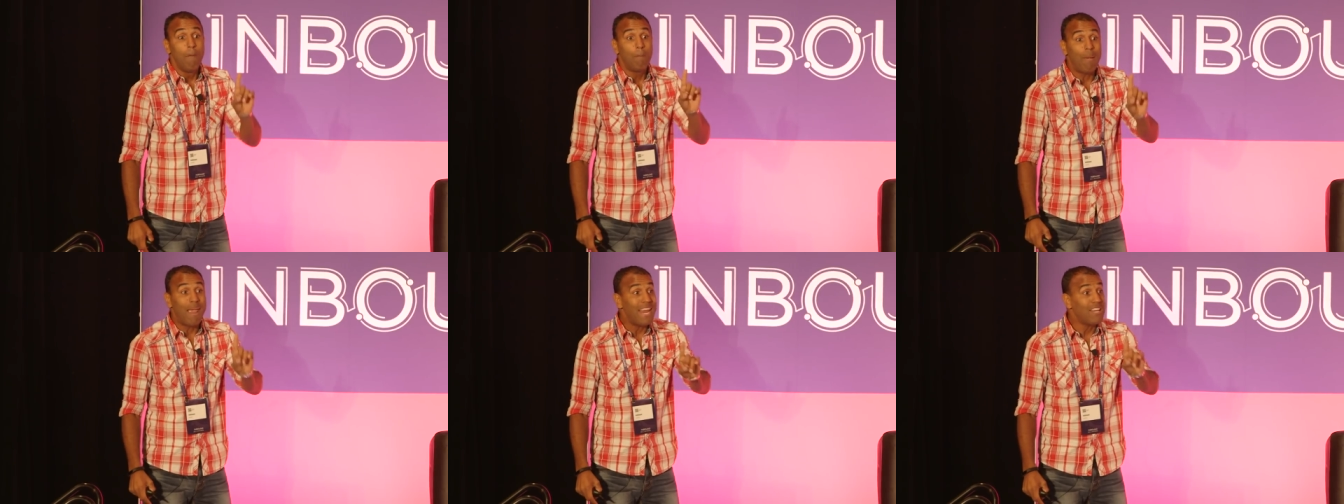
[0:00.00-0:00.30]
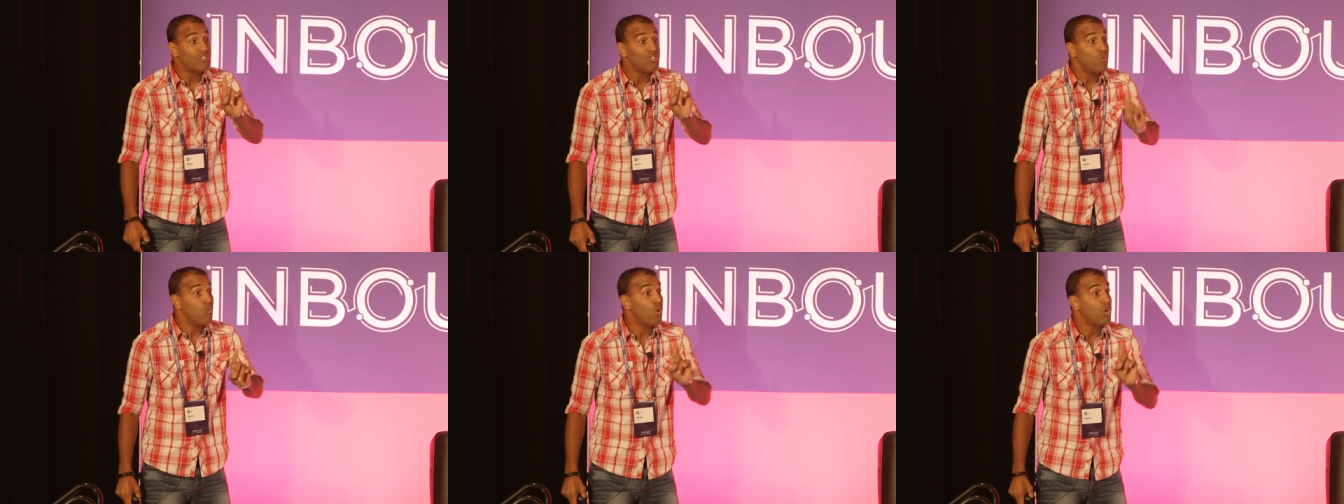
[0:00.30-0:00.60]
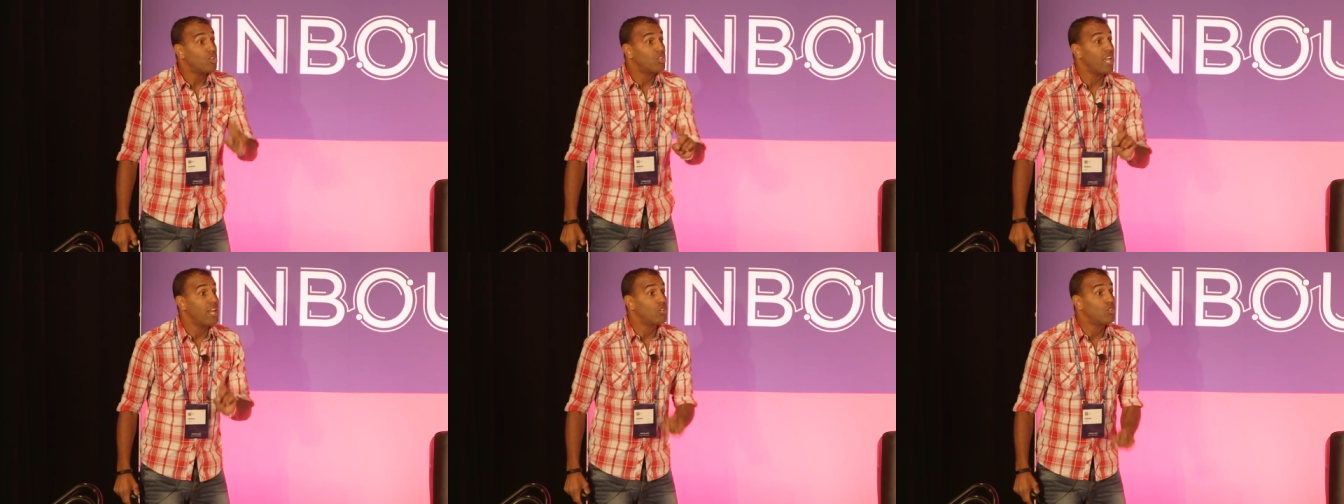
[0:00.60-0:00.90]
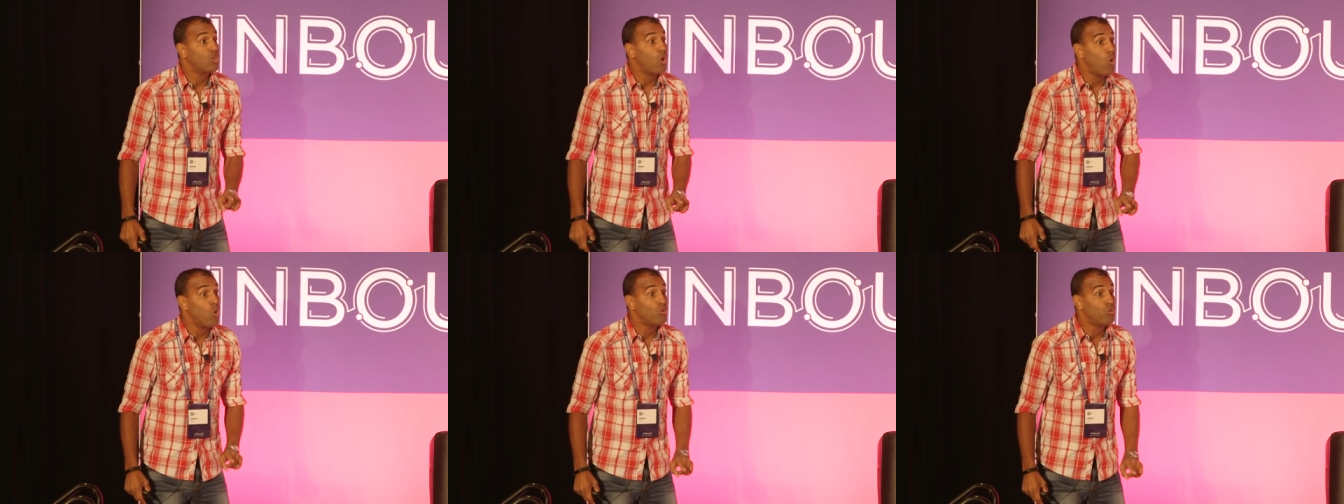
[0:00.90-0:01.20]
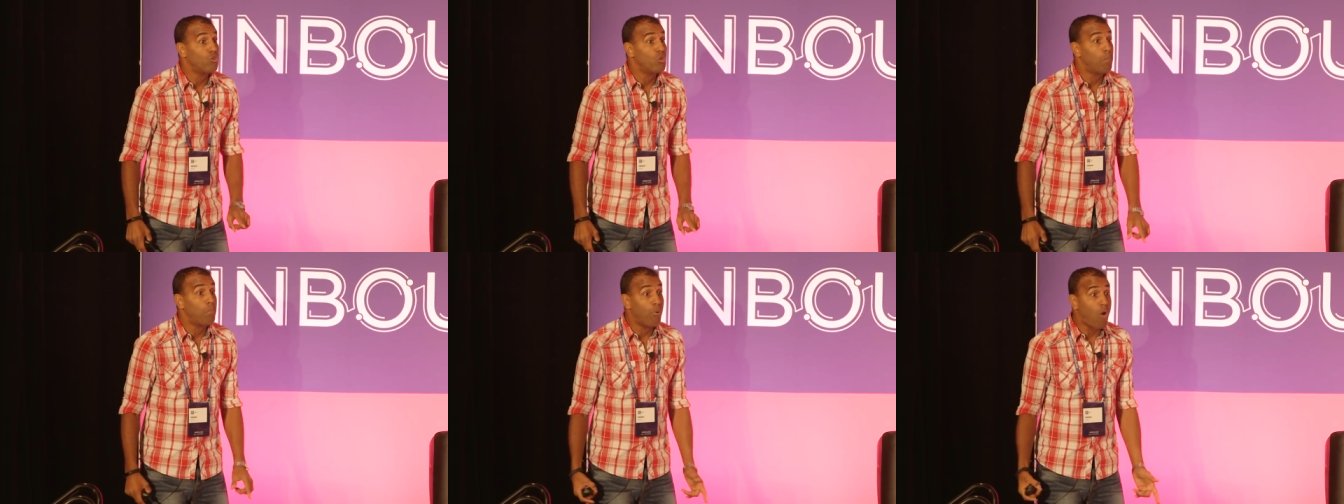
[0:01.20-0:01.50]
based on what they
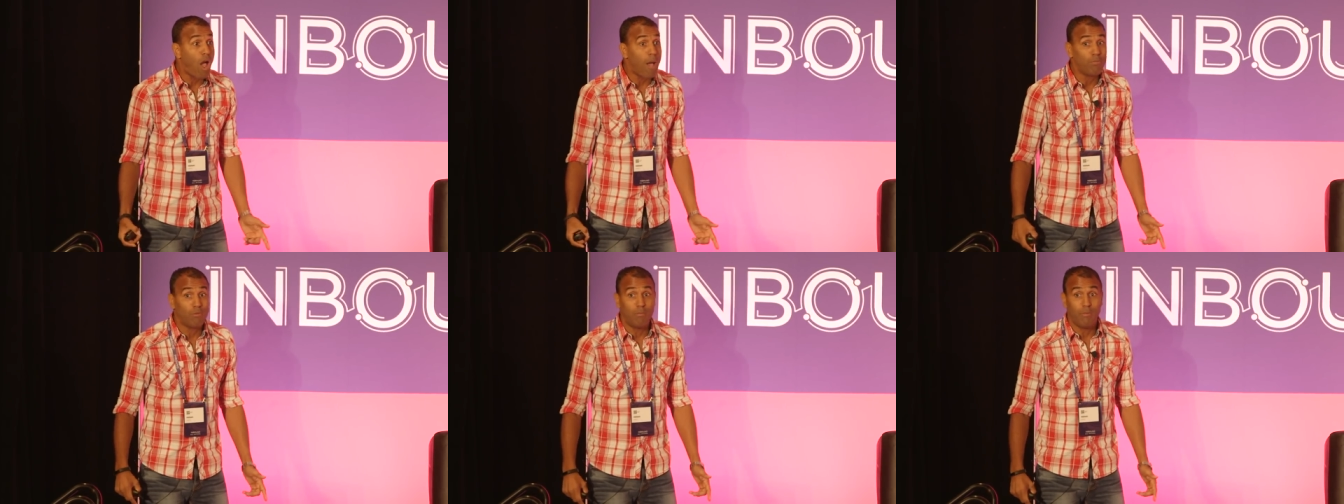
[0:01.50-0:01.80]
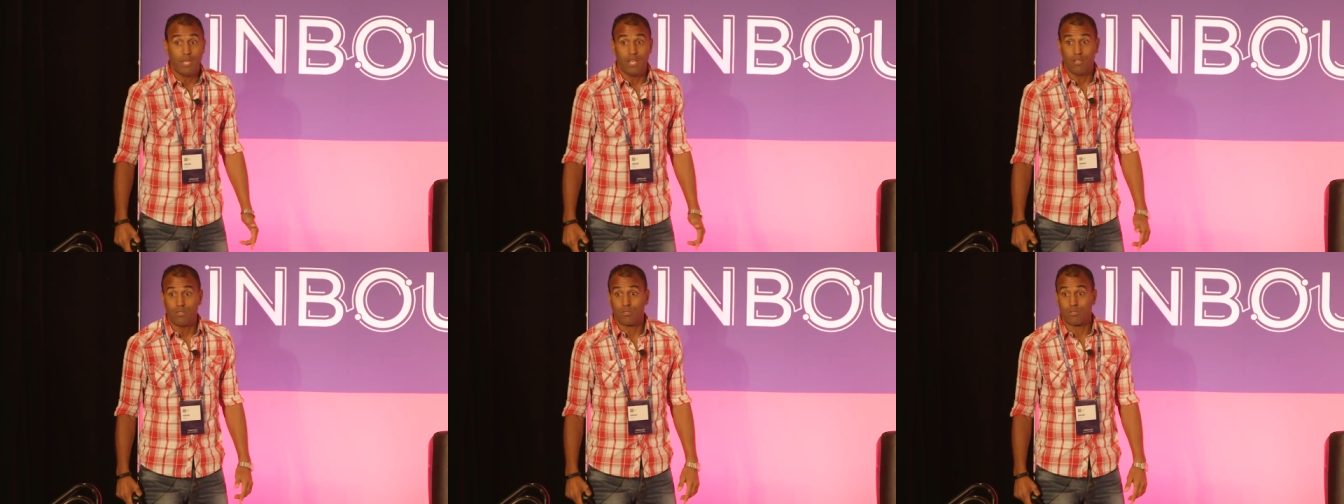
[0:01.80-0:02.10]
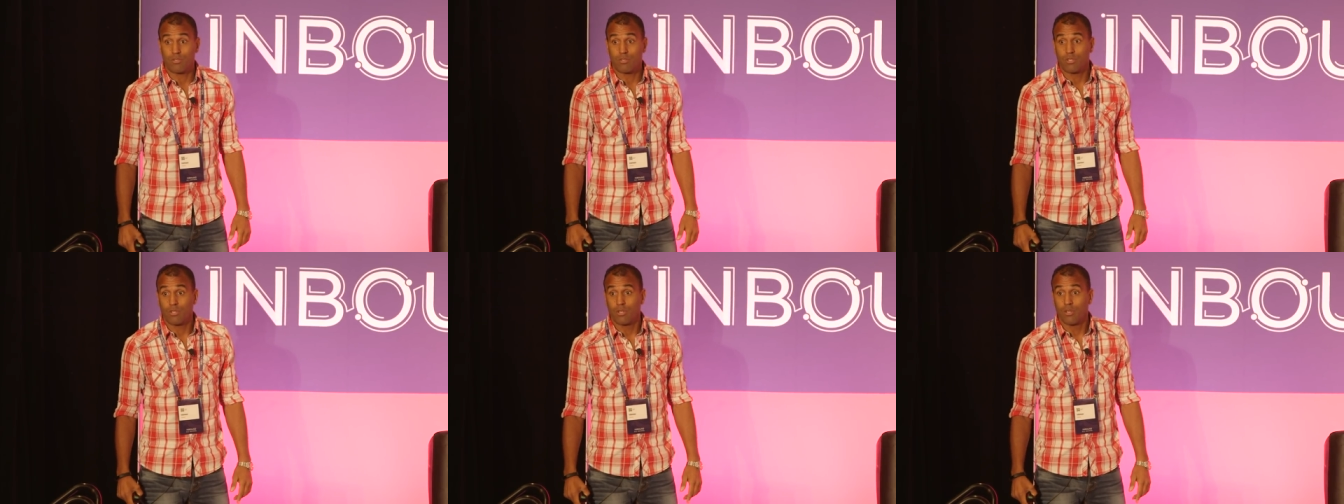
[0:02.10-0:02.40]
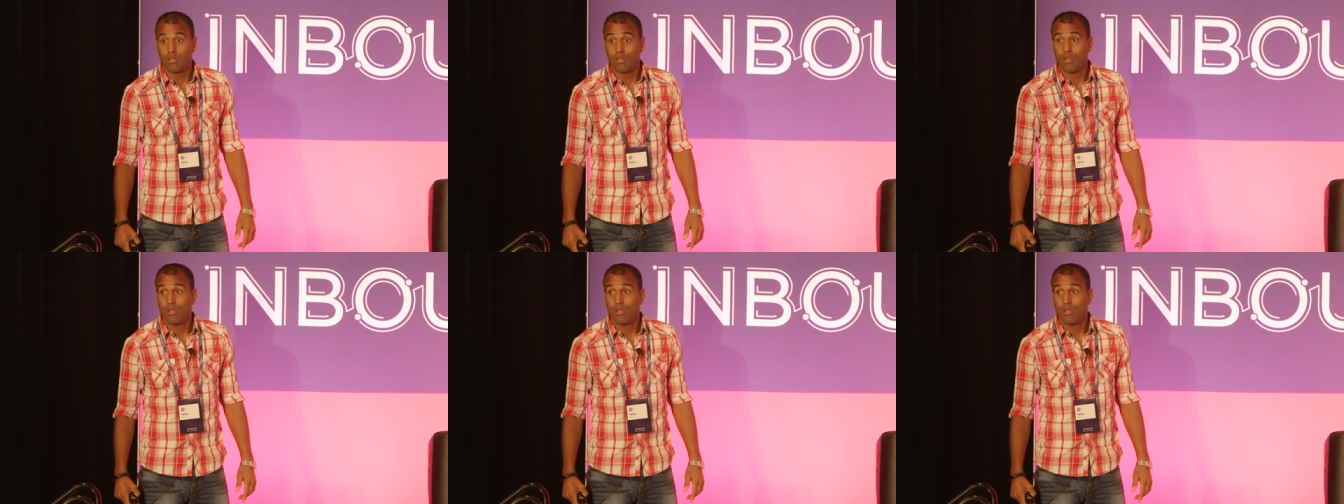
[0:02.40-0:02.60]
told you the problem is,